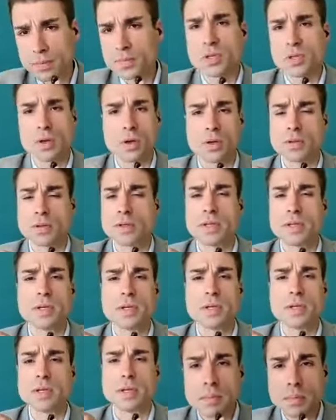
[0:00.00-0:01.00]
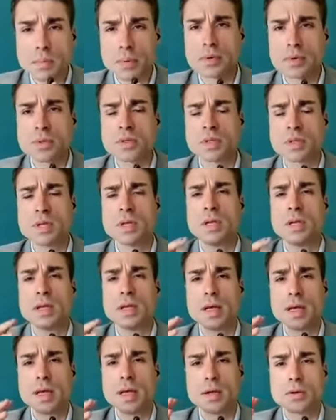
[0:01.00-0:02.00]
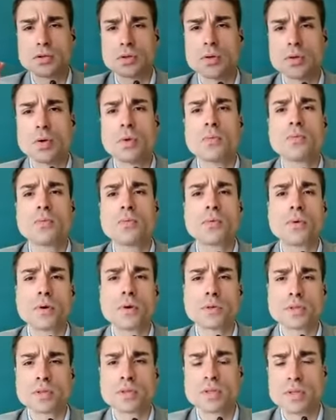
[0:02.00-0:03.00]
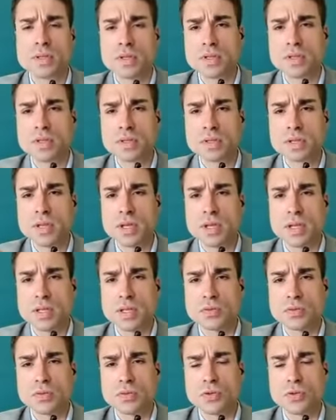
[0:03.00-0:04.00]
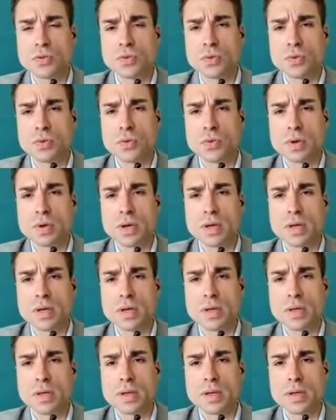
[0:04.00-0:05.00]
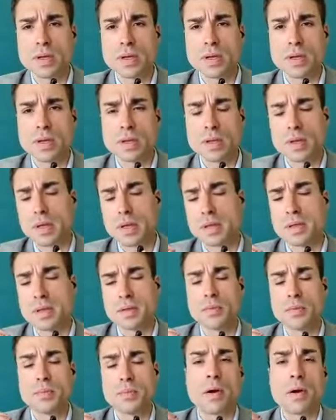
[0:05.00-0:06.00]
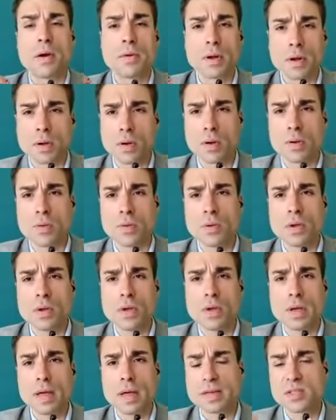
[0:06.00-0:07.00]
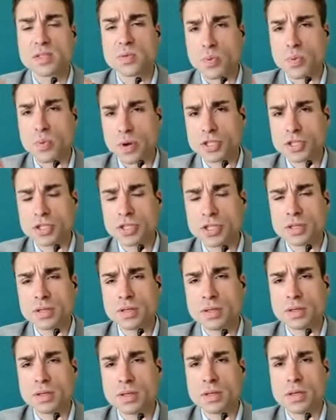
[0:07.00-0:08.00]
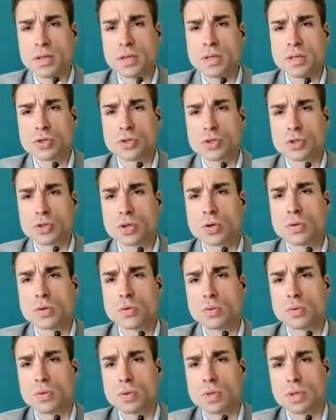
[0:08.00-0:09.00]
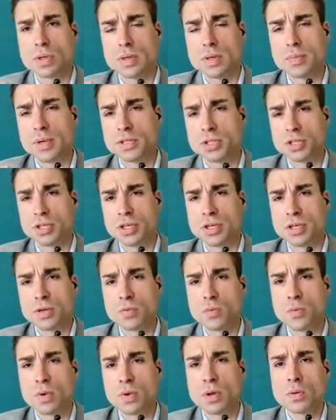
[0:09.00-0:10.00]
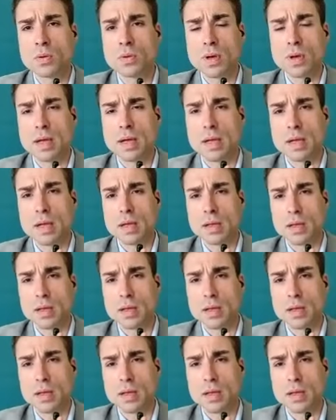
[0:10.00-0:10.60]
prompt, on the input, to convert this into a numerical expression. So the machine will